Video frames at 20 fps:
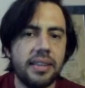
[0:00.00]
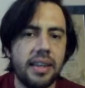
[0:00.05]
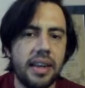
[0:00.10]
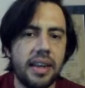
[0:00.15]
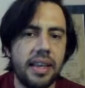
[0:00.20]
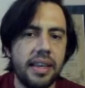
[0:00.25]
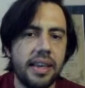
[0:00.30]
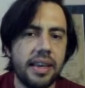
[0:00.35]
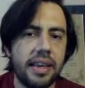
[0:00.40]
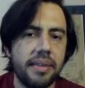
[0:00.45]
and
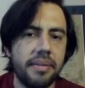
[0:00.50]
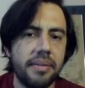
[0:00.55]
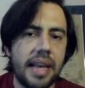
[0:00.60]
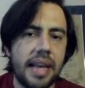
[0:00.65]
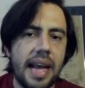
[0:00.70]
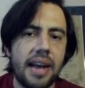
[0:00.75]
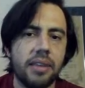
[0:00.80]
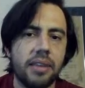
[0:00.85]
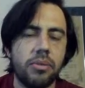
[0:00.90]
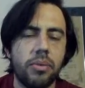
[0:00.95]
I can
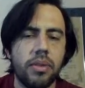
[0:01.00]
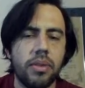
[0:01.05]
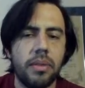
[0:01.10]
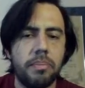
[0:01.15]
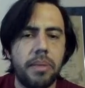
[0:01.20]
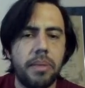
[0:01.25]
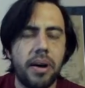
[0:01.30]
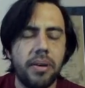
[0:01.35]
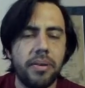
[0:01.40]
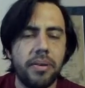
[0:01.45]
capture the
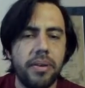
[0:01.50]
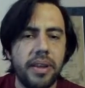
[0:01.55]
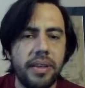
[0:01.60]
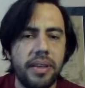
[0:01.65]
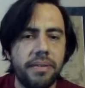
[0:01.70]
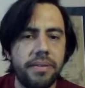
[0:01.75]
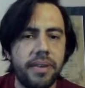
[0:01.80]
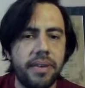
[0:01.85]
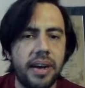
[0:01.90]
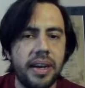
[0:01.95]
pawn on
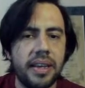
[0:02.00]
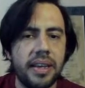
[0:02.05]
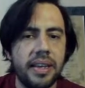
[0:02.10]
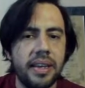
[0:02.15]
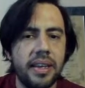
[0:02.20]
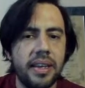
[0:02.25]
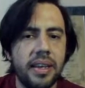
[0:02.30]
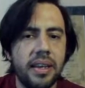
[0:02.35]
e5.